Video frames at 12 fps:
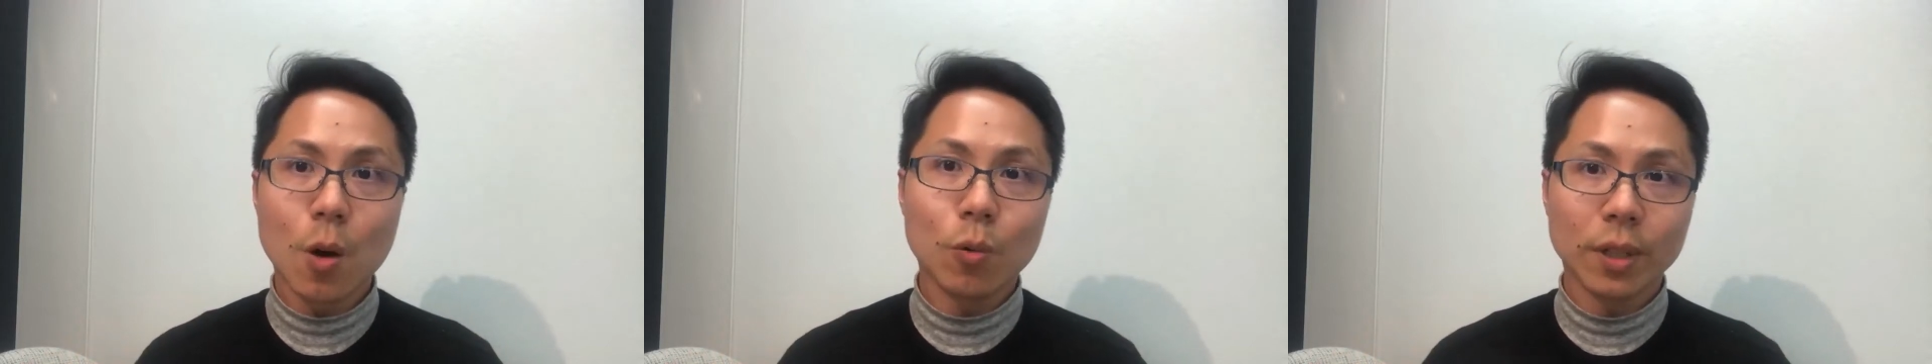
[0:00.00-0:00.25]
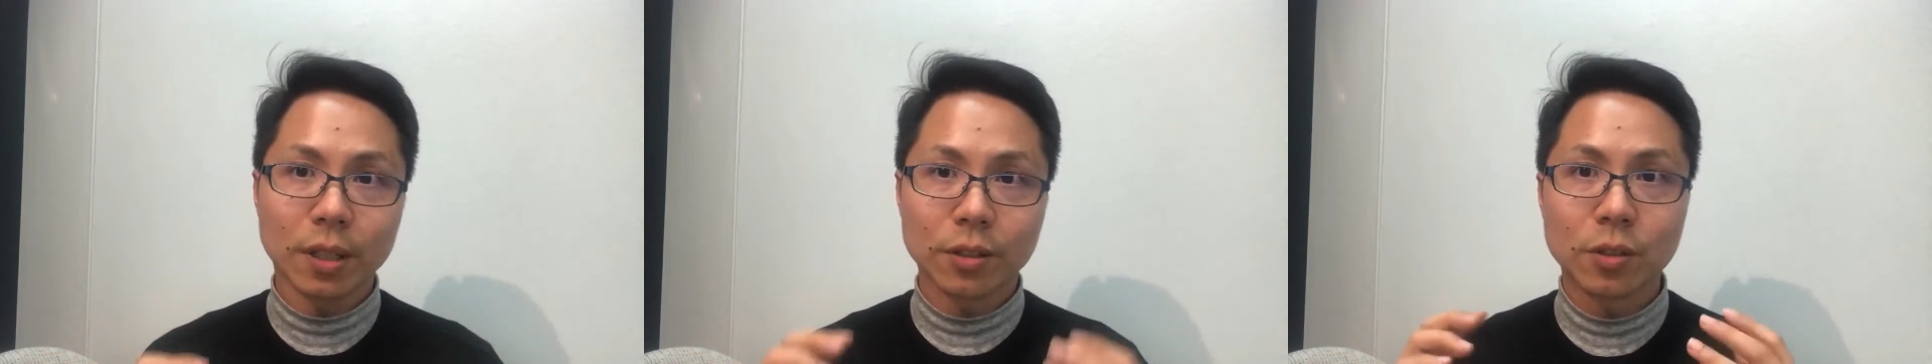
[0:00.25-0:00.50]

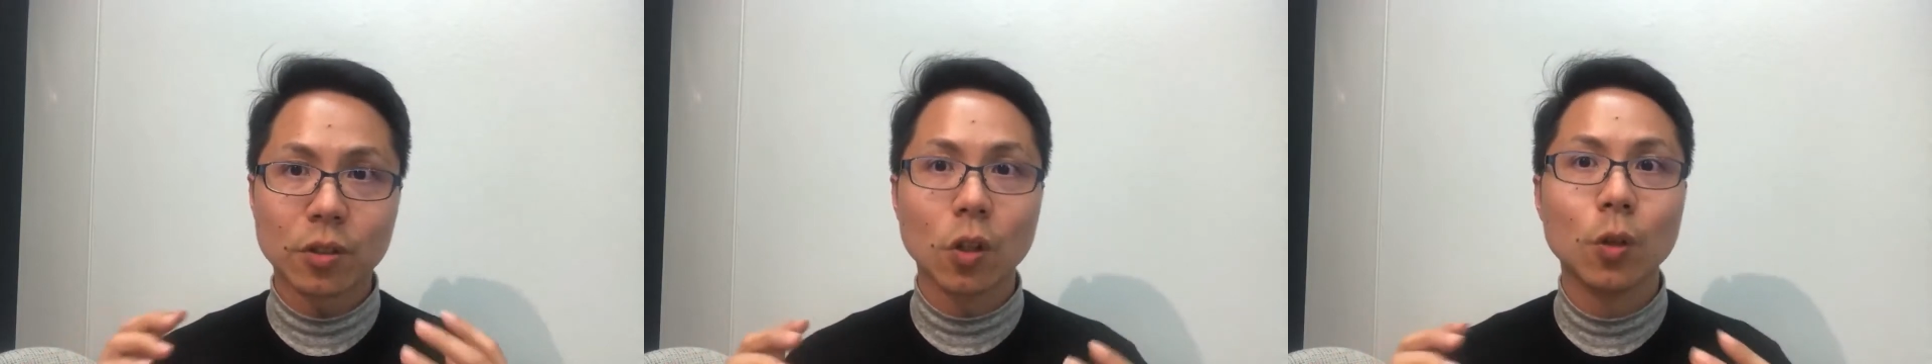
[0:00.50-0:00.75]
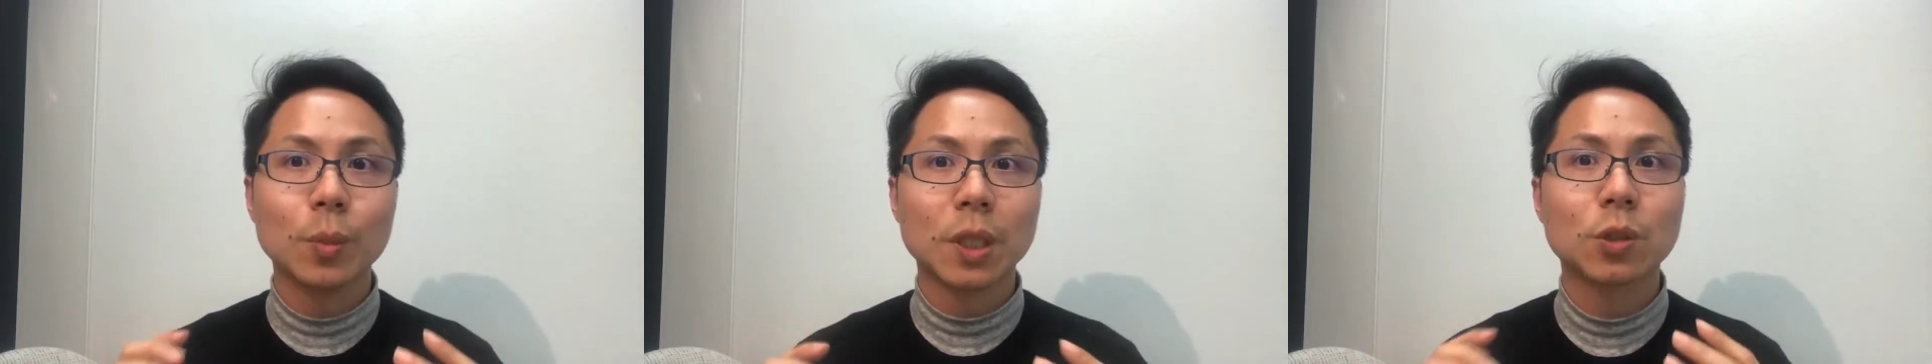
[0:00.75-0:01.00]
We got
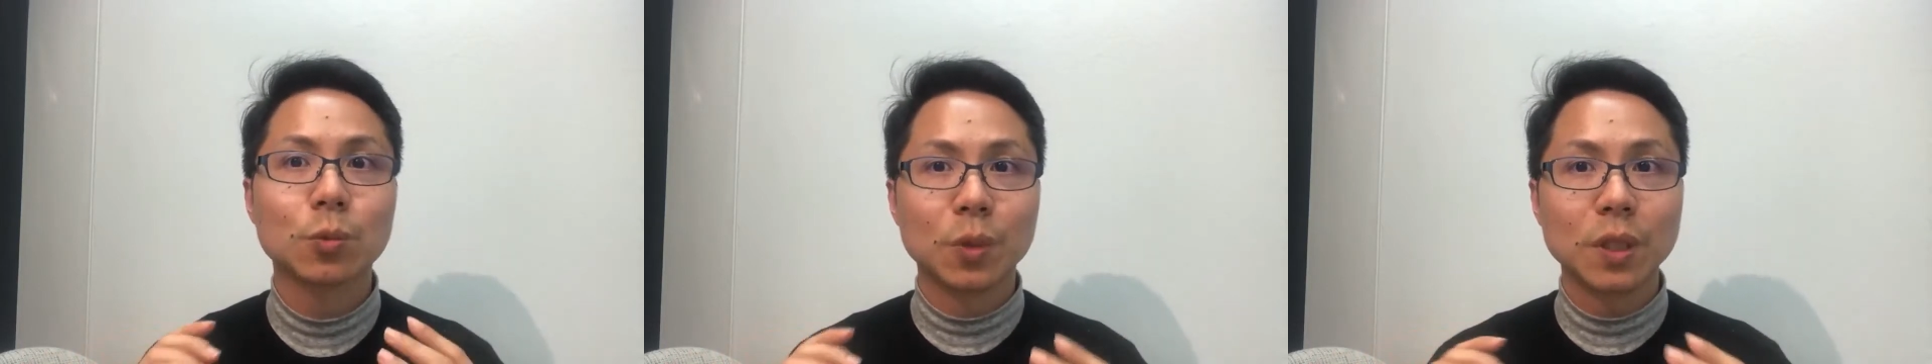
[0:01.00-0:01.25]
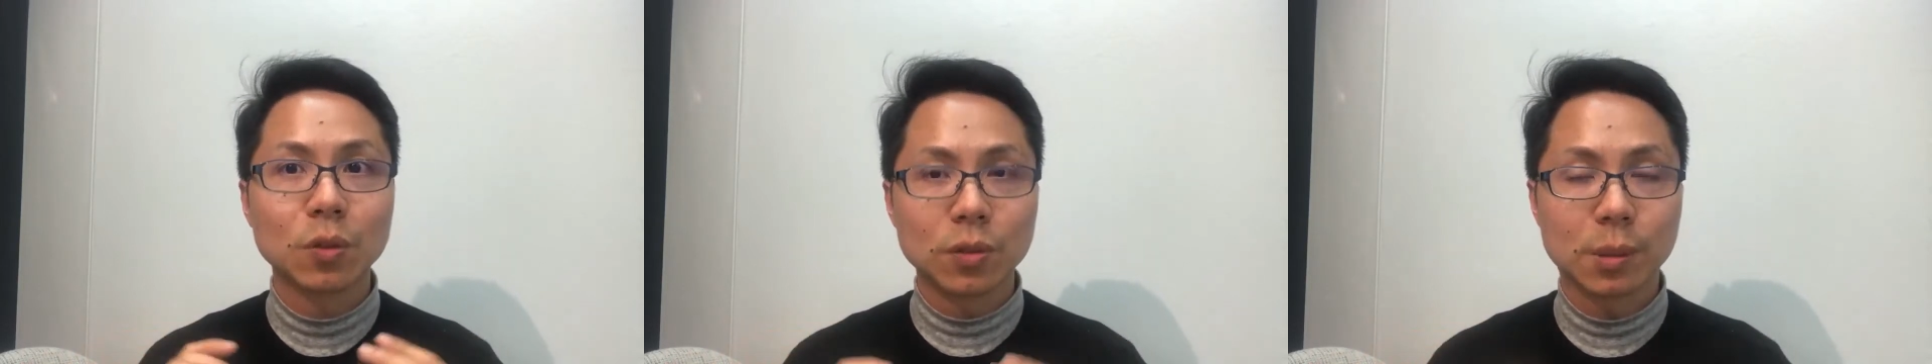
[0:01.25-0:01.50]
so much
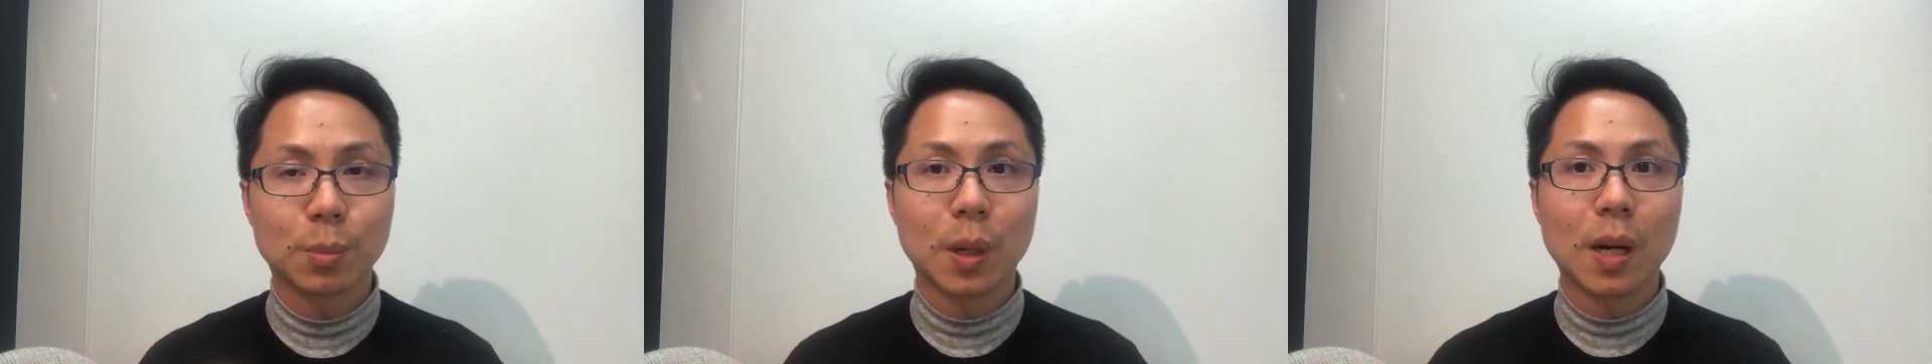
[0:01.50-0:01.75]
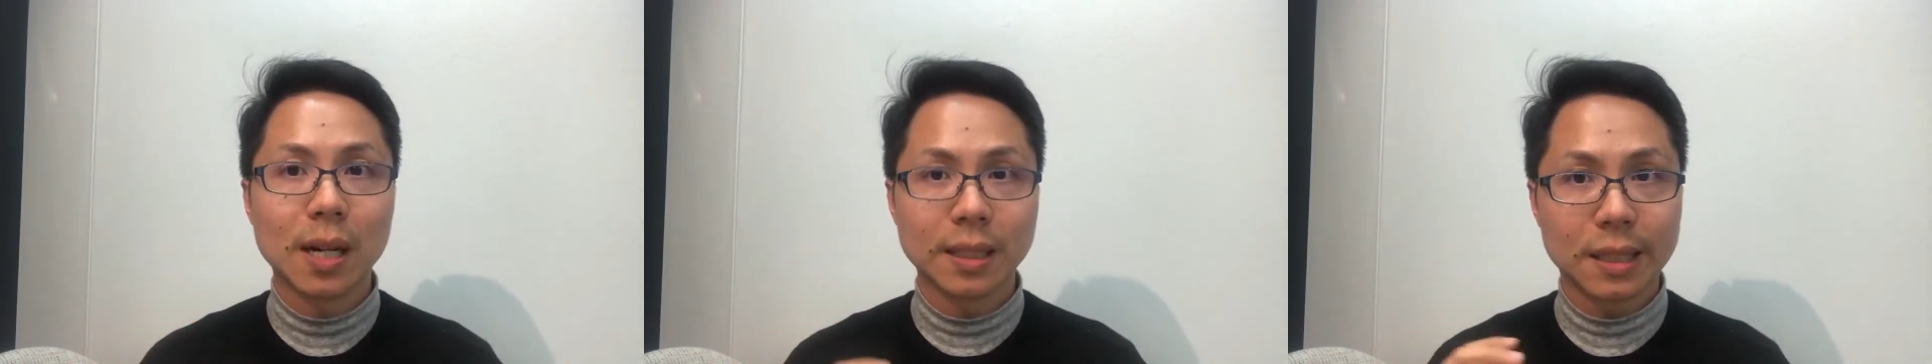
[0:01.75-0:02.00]
rental
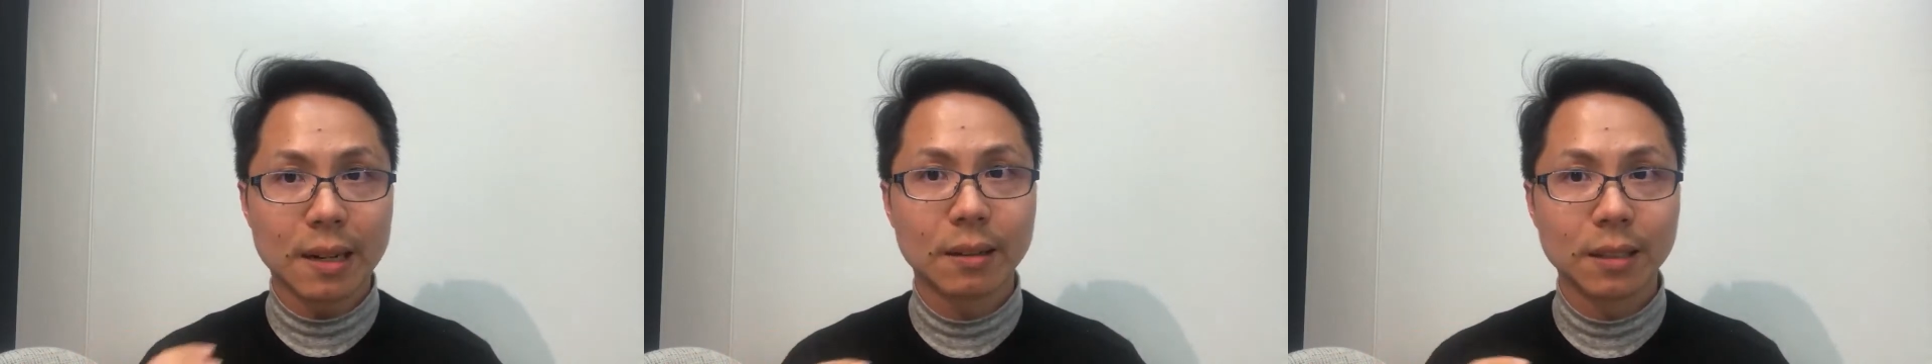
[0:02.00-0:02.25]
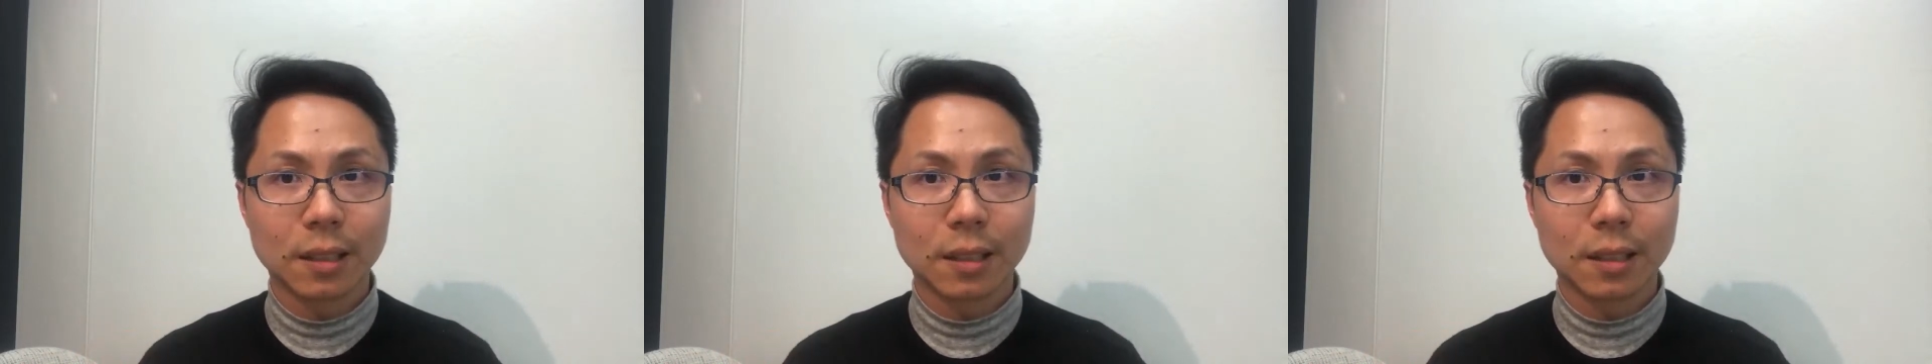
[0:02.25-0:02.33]
supplies currently